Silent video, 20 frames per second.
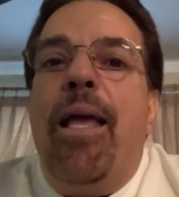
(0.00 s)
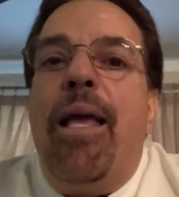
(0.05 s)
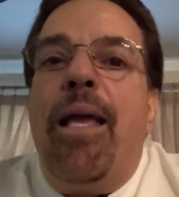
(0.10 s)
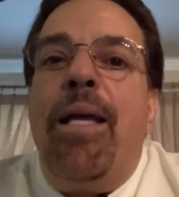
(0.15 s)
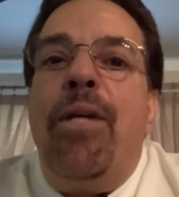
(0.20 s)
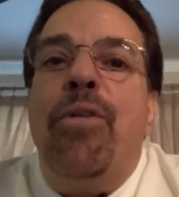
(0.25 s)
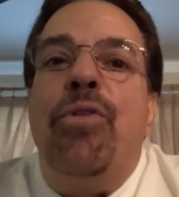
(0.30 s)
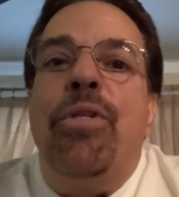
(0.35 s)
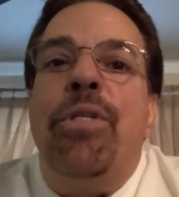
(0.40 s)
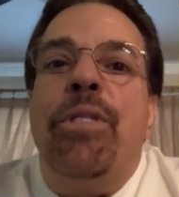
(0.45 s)

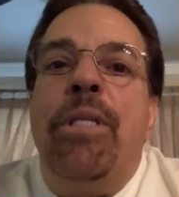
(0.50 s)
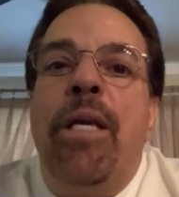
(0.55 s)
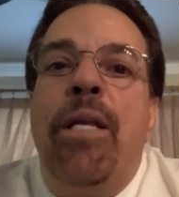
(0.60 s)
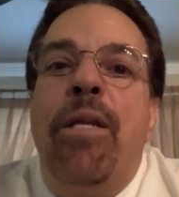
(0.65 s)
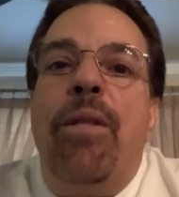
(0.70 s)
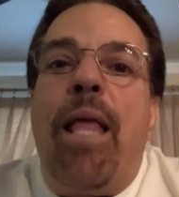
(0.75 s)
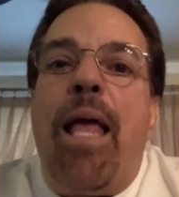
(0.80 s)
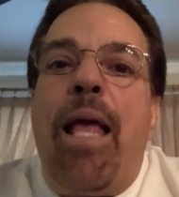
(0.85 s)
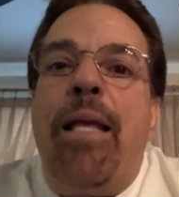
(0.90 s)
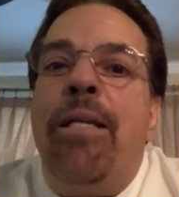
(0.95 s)
And she
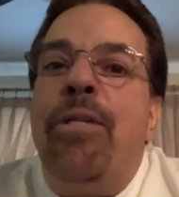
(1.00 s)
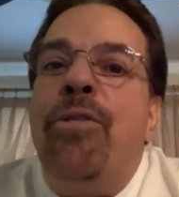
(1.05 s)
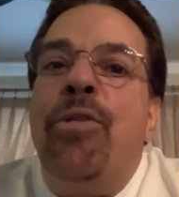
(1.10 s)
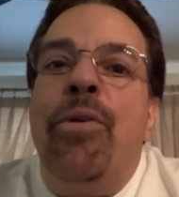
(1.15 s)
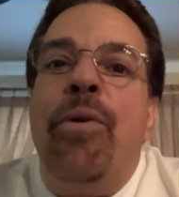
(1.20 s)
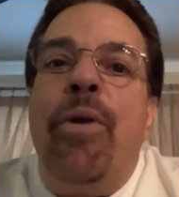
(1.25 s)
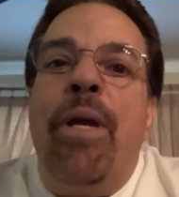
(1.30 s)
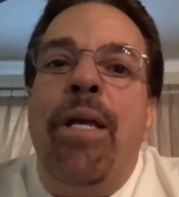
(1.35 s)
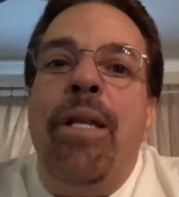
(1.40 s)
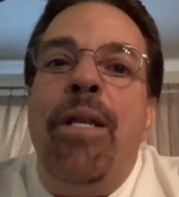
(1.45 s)
said, Is
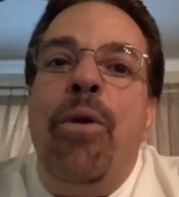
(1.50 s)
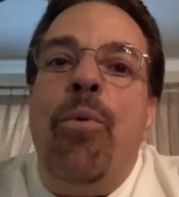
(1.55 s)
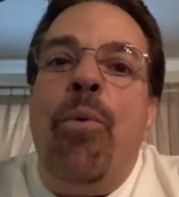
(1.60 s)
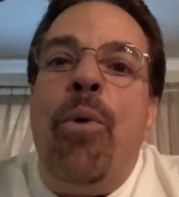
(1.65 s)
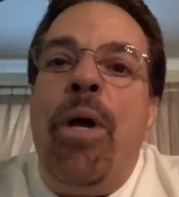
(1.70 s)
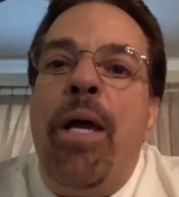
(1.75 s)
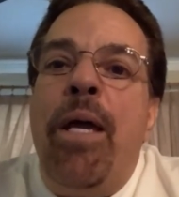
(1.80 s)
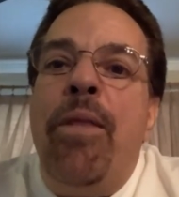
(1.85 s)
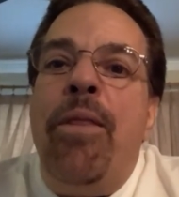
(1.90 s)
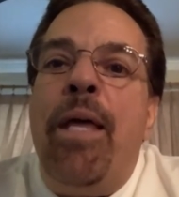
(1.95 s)
there any
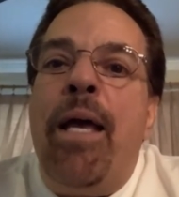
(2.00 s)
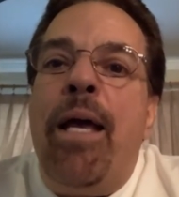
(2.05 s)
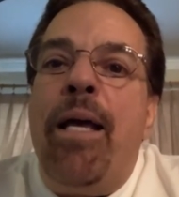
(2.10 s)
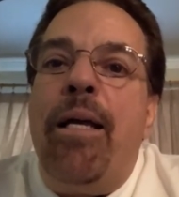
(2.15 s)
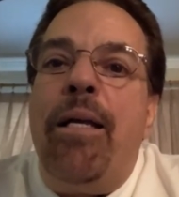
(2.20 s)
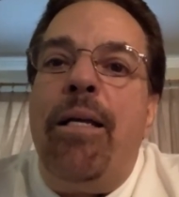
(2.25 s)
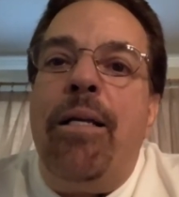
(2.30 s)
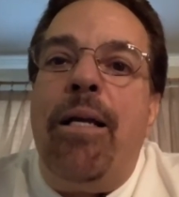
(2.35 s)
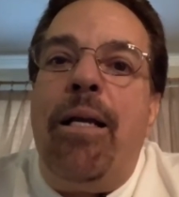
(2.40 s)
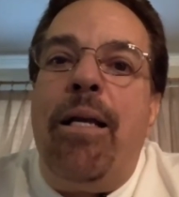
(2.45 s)
way
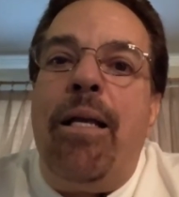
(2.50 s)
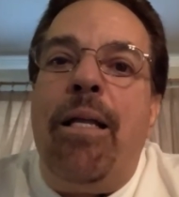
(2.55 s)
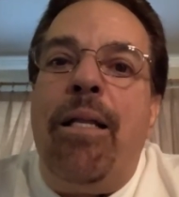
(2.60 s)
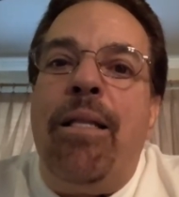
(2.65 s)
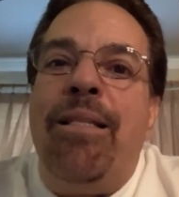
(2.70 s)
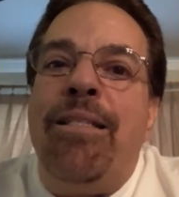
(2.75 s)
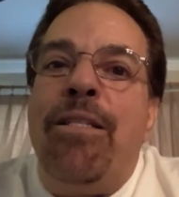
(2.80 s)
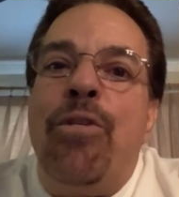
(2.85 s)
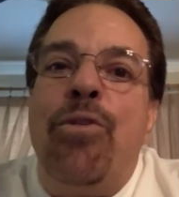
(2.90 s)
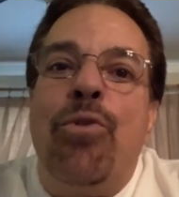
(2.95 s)
that
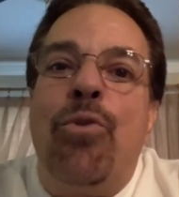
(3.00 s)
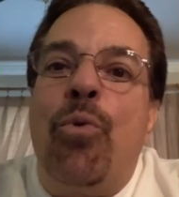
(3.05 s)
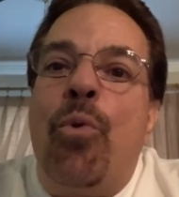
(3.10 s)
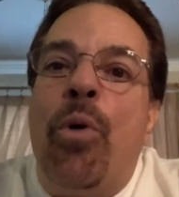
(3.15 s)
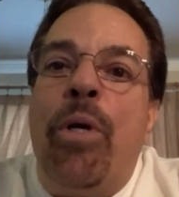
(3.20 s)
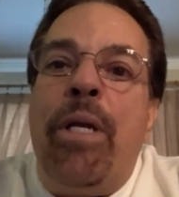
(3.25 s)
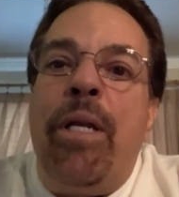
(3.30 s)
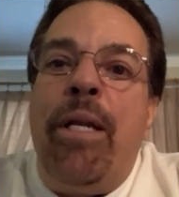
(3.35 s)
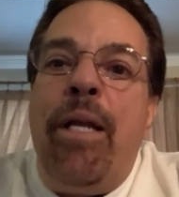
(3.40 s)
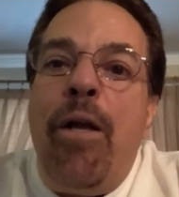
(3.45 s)
this
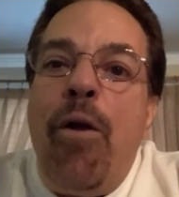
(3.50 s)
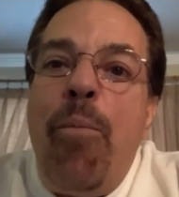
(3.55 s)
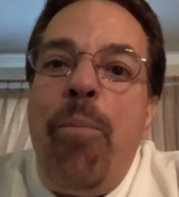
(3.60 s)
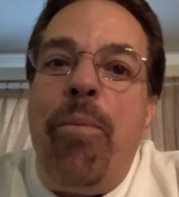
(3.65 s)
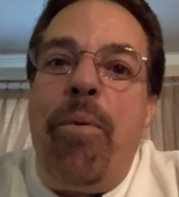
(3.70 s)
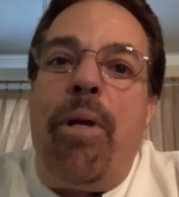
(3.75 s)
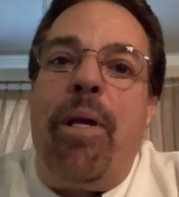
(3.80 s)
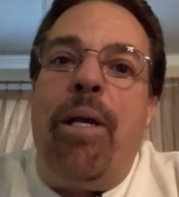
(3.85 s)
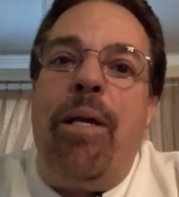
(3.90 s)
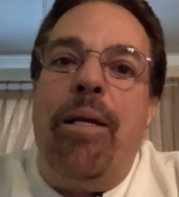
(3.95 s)
store can help
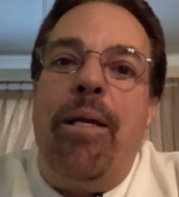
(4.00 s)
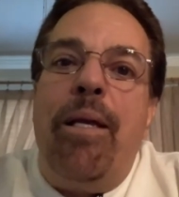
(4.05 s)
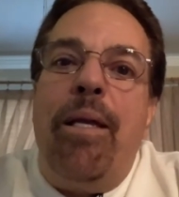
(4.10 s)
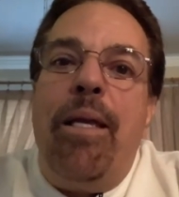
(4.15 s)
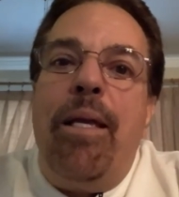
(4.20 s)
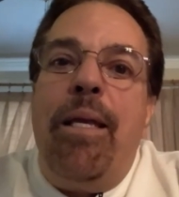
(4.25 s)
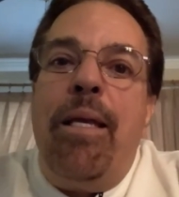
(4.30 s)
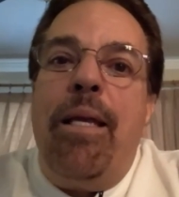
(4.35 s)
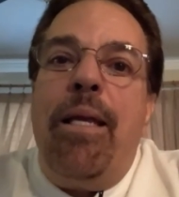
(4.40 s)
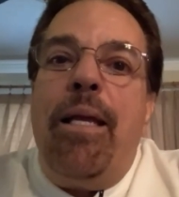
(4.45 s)
me?
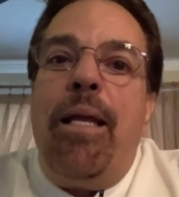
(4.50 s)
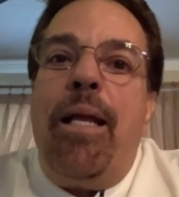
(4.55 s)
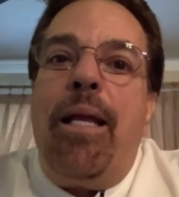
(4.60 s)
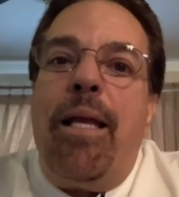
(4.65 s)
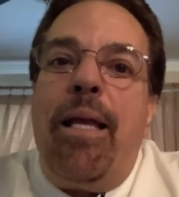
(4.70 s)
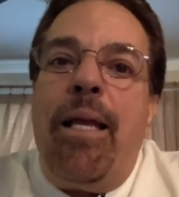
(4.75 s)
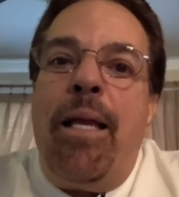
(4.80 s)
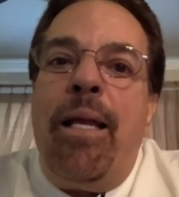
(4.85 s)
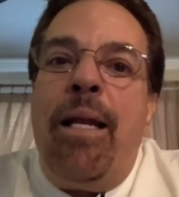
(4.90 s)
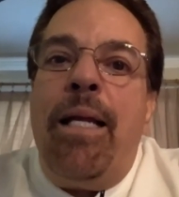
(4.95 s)

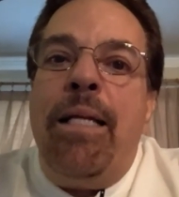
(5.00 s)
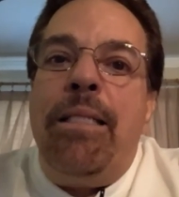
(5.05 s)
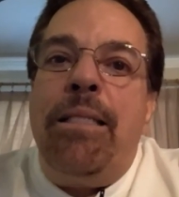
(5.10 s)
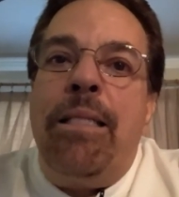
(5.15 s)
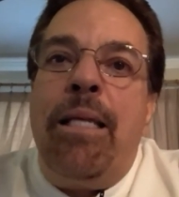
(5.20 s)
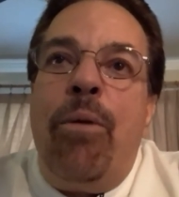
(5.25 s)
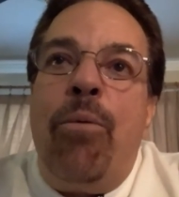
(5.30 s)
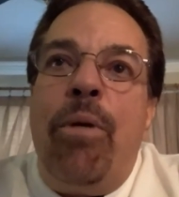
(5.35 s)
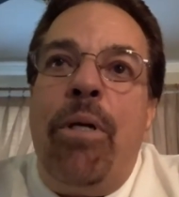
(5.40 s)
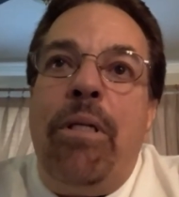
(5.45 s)
And I
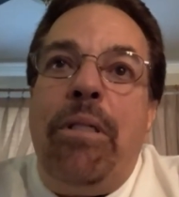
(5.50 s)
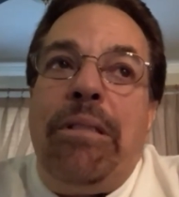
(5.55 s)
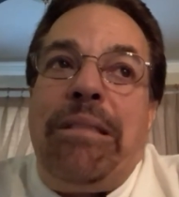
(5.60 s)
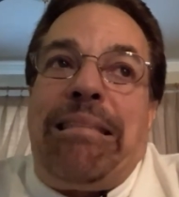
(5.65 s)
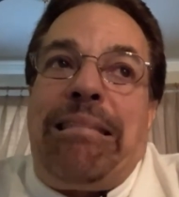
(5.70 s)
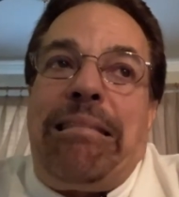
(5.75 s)
said, Well,